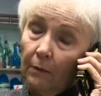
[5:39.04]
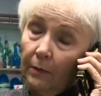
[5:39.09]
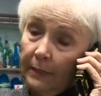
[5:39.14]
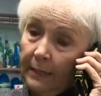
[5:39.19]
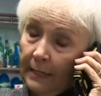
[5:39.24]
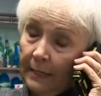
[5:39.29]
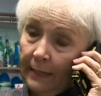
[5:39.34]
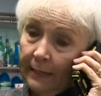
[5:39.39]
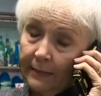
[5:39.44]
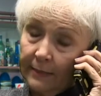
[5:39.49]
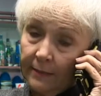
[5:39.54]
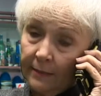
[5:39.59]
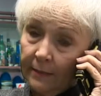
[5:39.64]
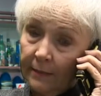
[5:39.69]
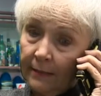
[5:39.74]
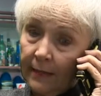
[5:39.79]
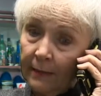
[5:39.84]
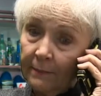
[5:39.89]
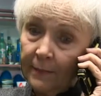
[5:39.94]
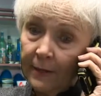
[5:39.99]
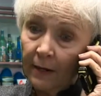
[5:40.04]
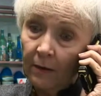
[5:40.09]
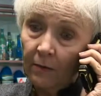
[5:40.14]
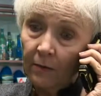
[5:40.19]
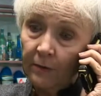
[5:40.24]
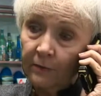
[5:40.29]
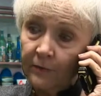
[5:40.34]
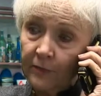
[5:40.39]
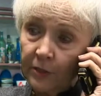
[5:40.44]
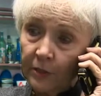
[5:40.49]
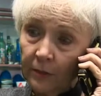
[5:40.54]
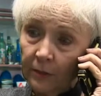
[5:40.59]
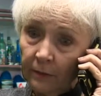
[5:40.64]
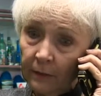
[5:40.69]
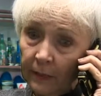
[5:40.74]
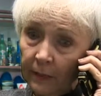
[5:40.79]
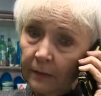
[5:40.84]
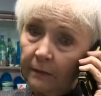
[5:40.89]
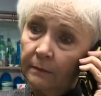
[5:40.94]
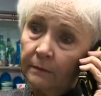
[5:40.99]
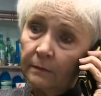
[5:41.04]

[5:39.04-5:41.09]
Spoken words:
Can I see that power of attorney?